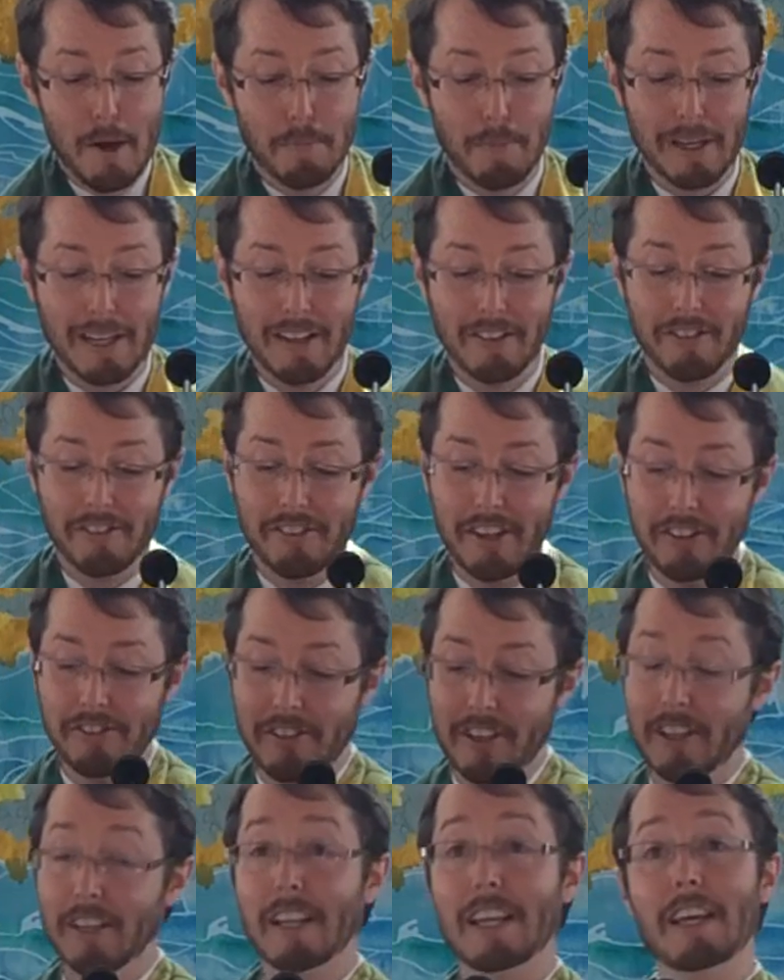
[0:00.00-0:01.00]
But
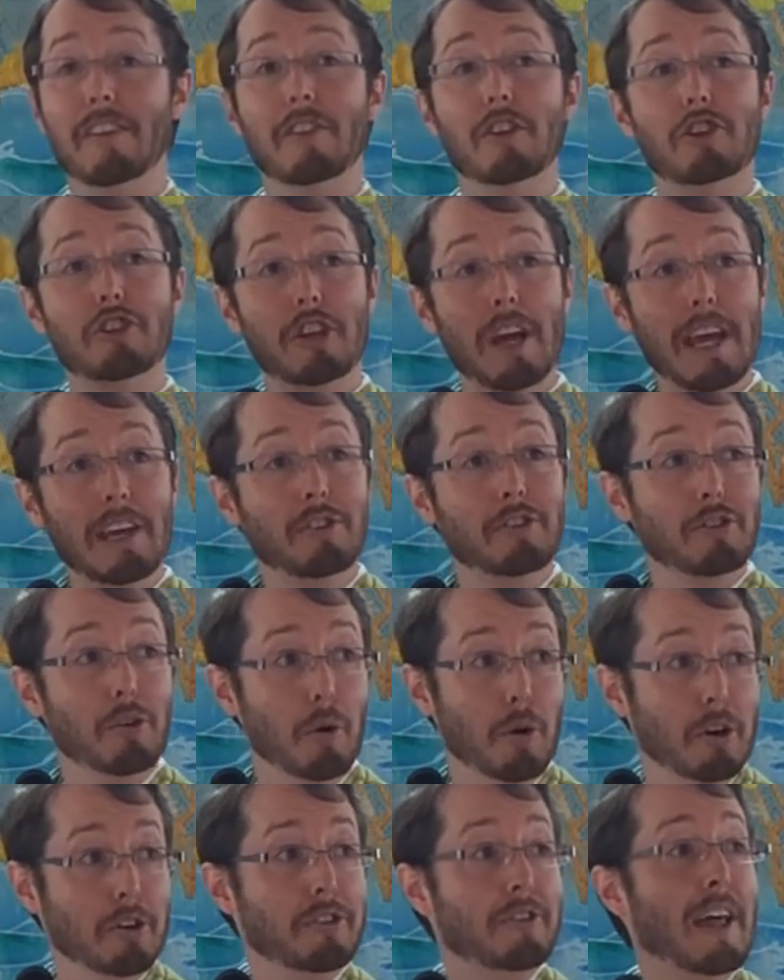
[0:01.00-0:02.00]
consistently in the J
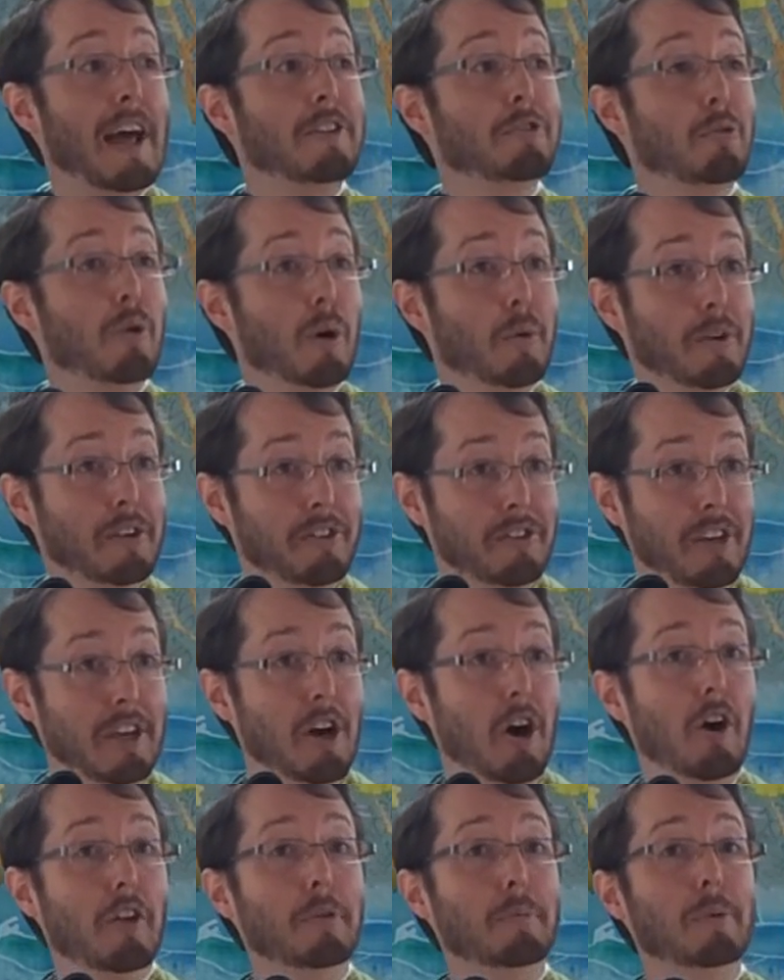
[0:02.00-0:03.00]
source, that's where we
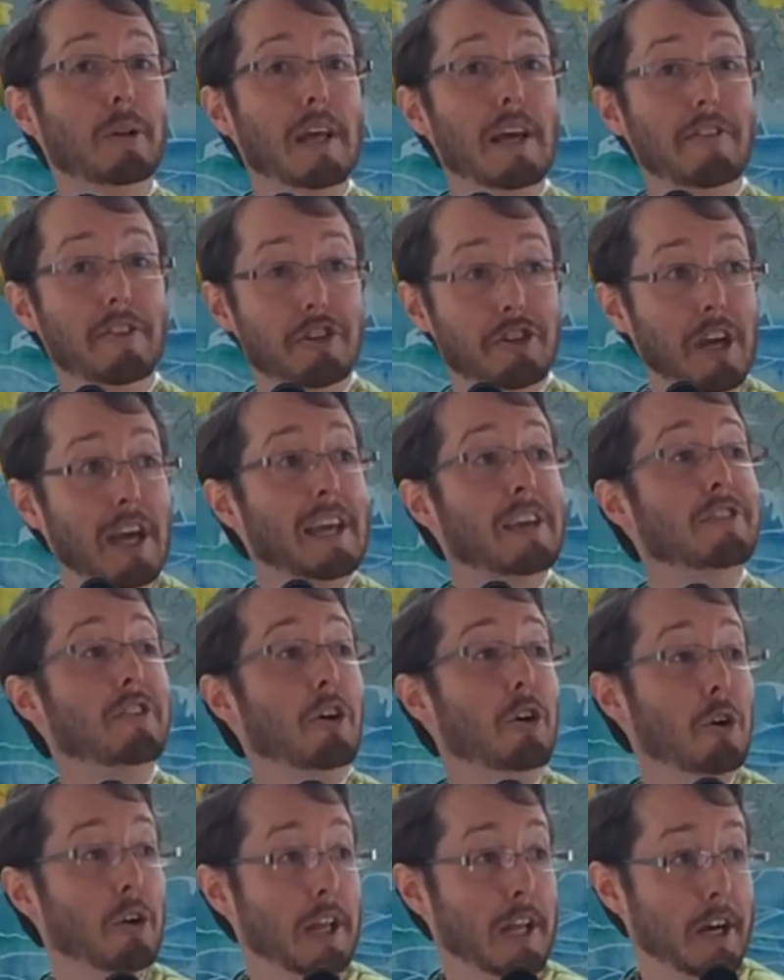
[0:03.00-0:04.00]
see all the, the J is
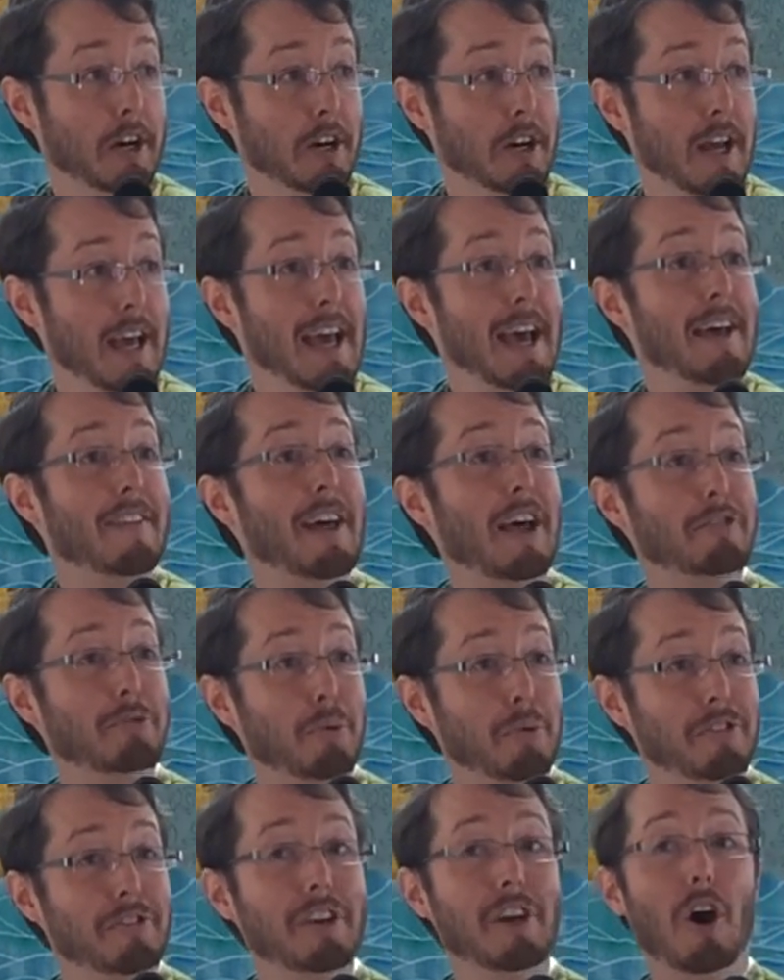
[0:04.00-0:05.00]
earlier, and that's
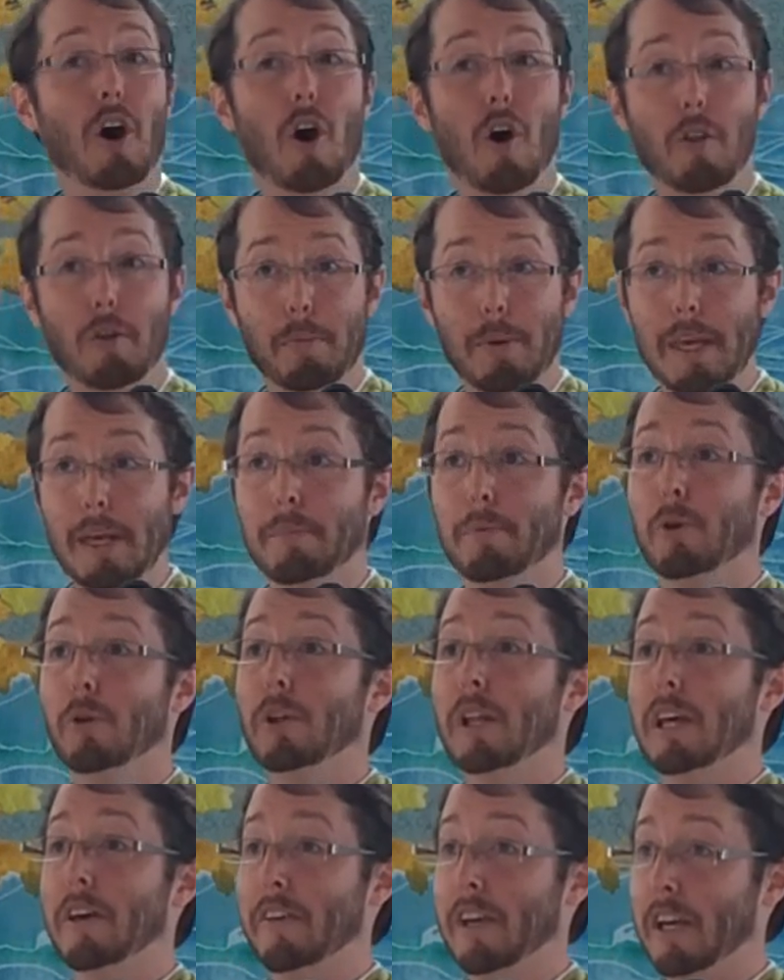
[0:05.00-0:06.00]
where we see all the people
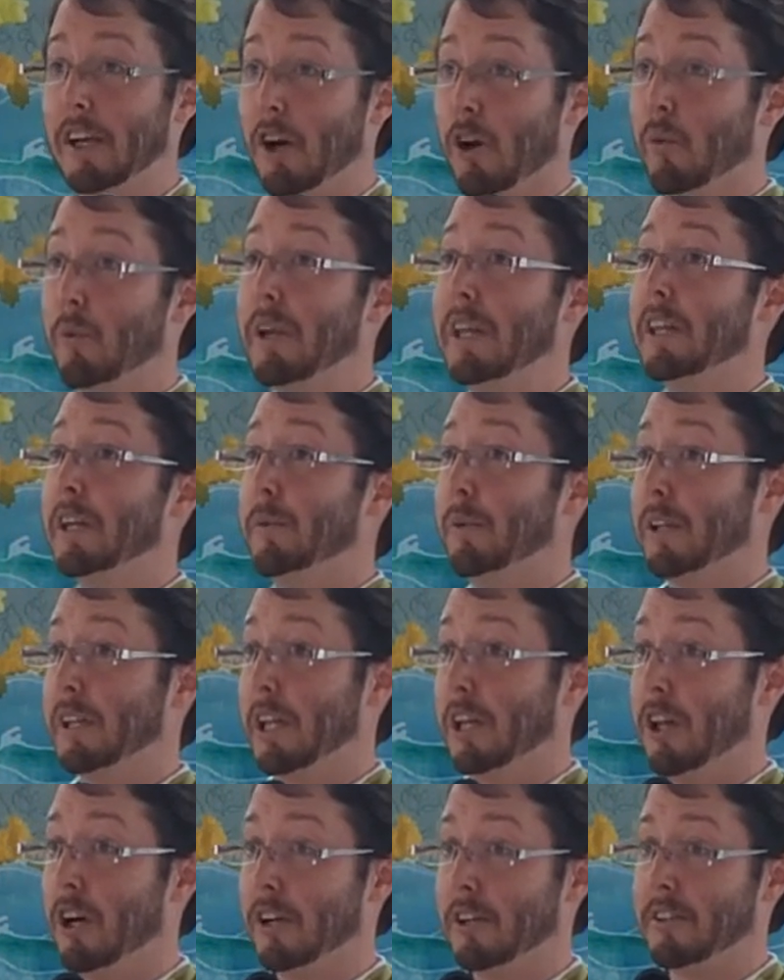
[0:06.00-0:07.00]
living a really,
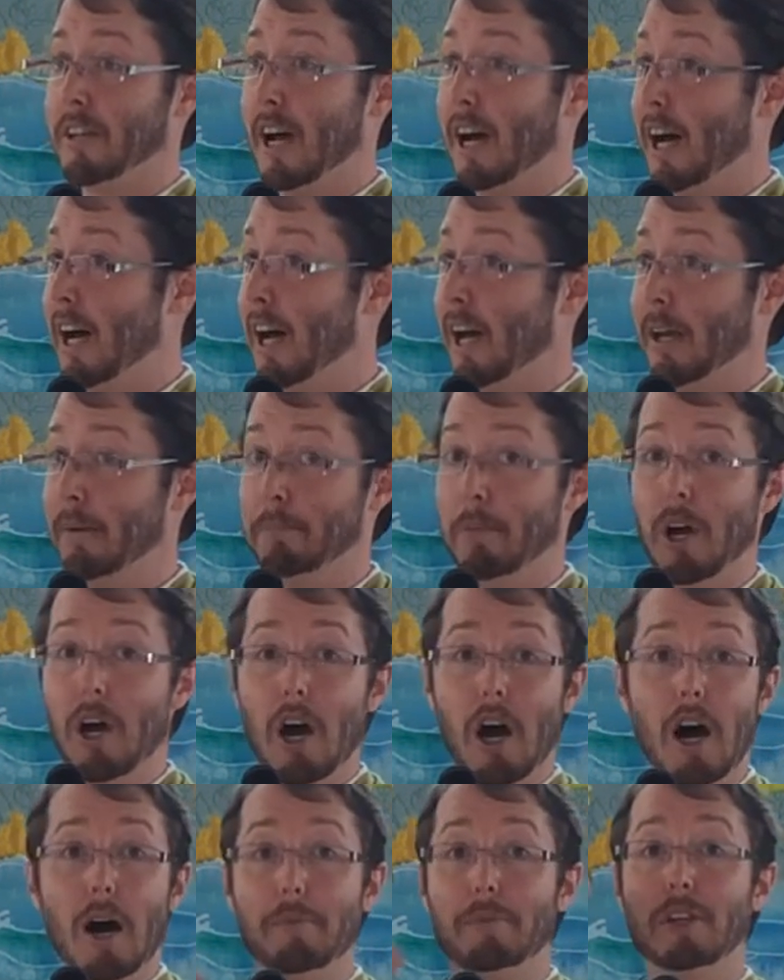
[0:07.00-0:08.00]
really long time,
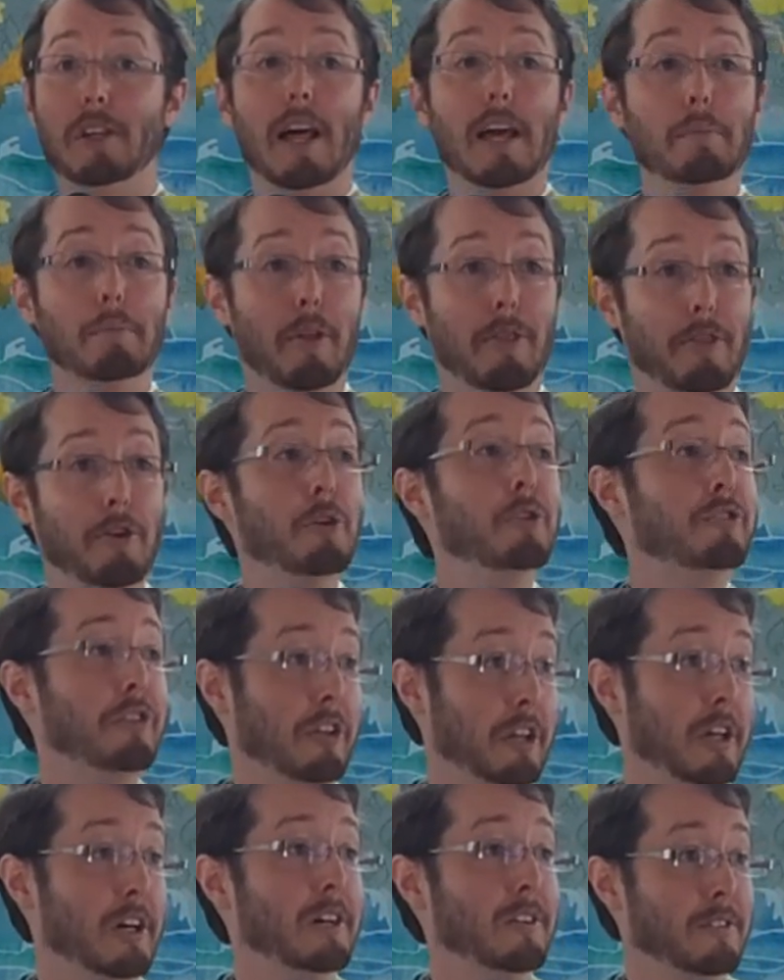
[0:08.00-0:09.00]
up to like
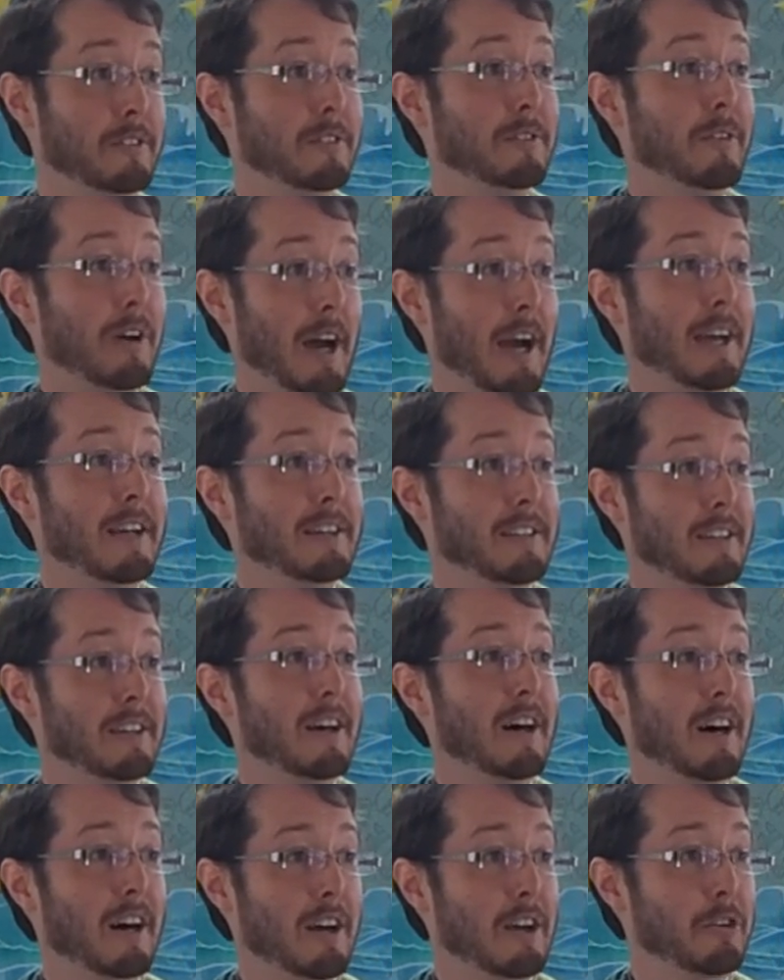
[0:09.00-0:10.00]
Methuselah, right,
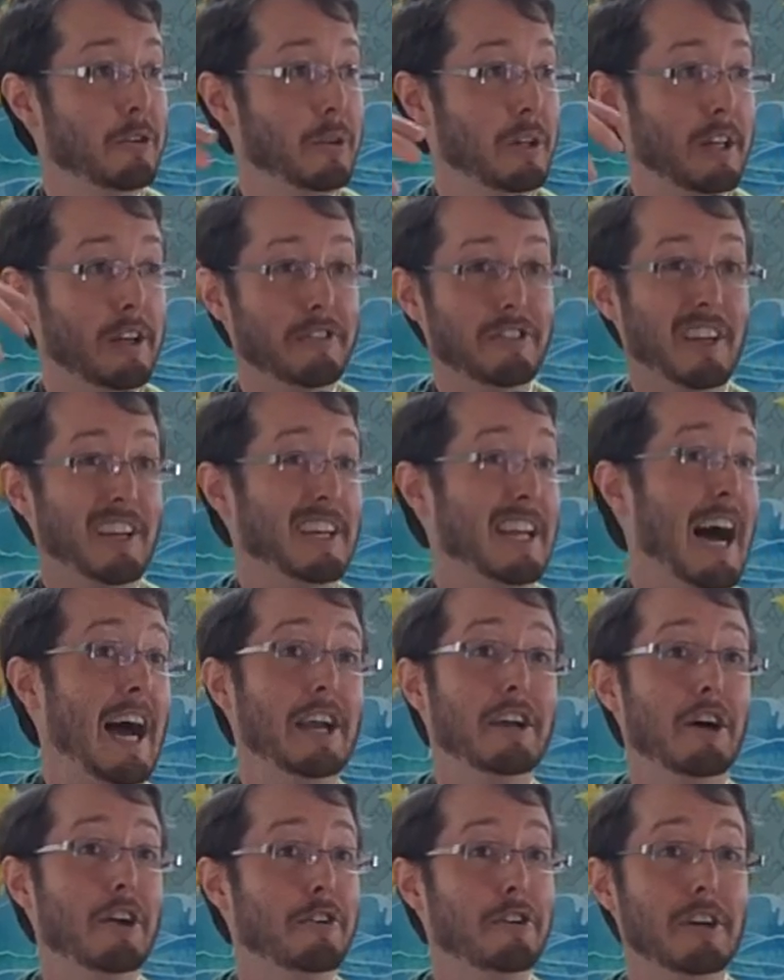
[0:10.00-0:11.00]
uh, who lives like
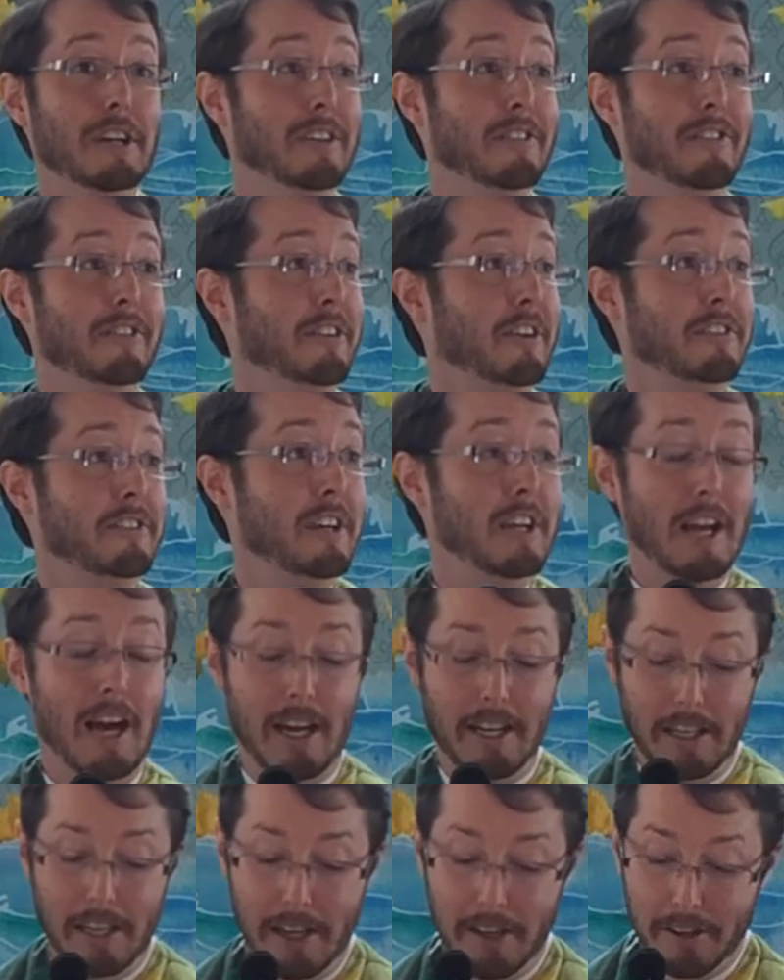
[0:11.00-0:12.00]

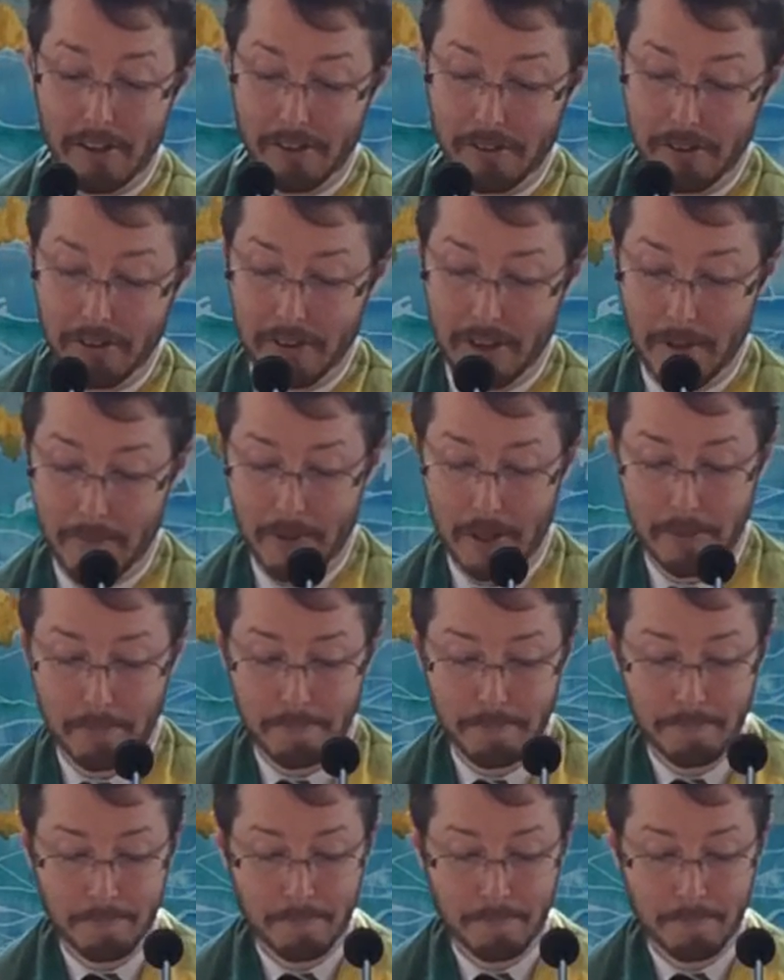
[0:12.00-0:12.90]
969 years or something.